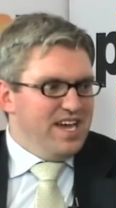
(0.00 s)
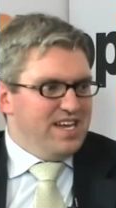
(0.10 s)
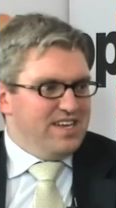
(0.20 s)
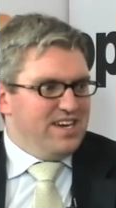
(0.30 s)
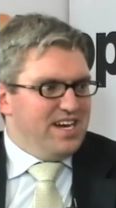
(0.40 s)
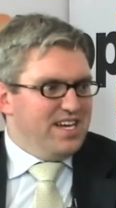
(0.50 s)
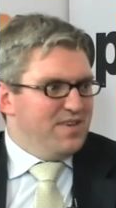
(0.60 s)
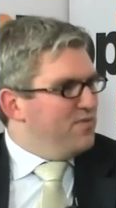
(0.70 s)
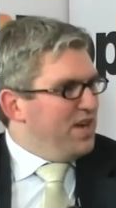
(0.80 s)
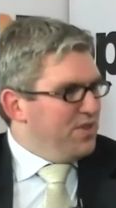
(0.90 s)
And uh,
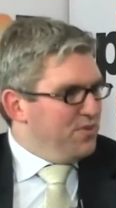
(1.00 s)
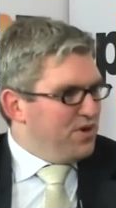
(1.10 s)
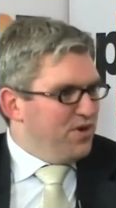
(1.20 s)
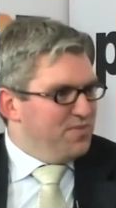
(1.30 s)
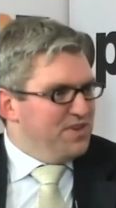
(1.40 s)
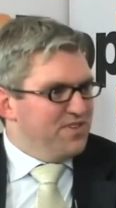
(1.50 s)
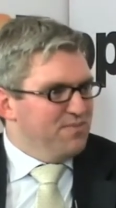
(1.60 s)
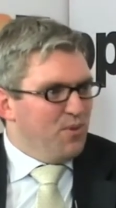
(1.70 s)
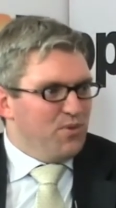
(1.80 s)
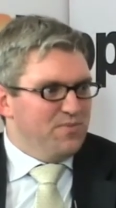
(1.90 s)
if other economies
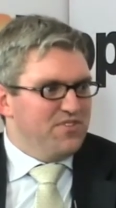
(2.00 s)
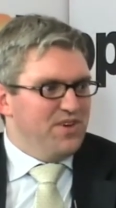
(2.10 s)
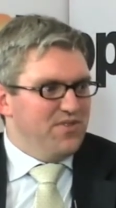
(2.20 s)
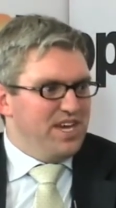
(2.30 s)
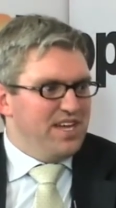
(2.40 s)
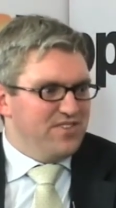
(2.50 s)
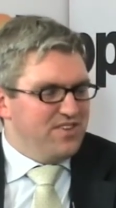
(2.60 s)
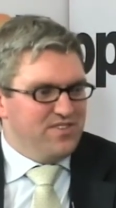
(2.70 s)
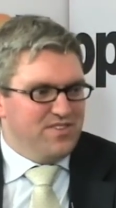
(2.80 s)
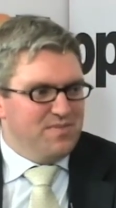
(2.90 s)
can pull themselves out,
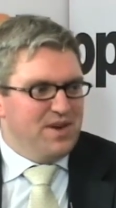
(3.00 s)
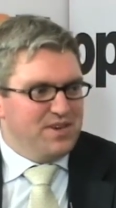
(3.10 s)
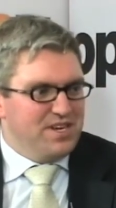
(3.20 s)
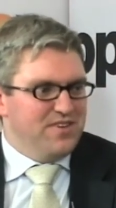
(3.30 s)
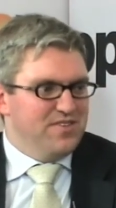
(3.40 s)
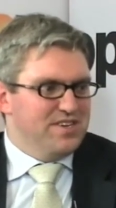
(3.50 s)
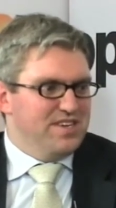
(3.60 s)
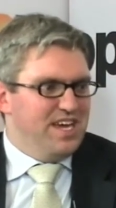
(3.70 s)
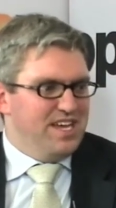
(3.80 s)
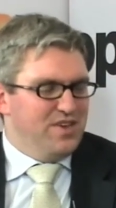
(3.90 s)
such as America
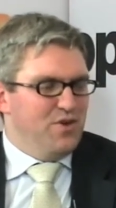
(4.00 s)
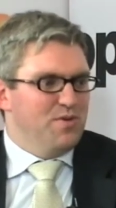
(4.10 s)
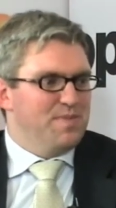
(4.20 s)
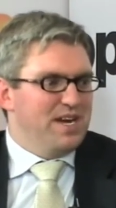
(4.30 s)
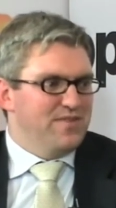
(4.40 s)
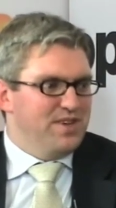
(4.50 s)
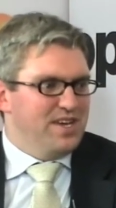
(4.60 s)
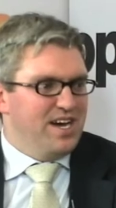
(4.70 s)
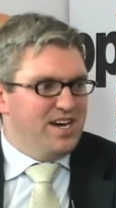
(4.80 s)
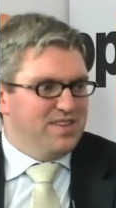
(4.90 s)
and, and Europe, out of
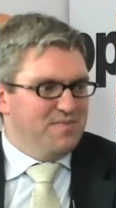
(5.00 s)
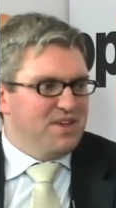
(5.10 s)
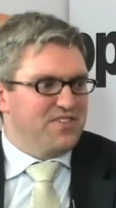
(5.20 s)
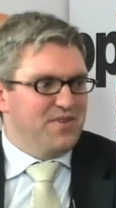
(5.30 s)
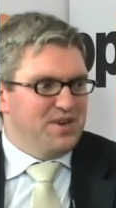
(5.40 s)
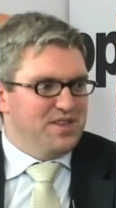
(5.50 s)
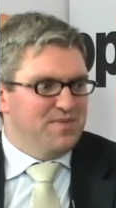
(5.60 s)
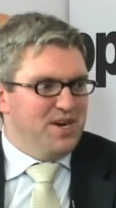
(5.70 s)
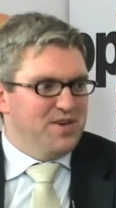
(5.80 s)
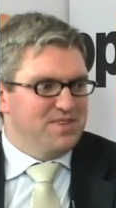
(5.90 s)
the, uh, the mess they're in at
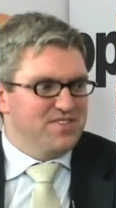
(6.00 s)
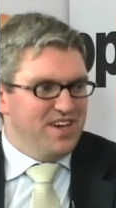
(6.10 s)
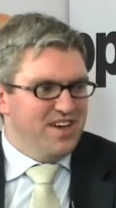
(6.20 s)
the moment. So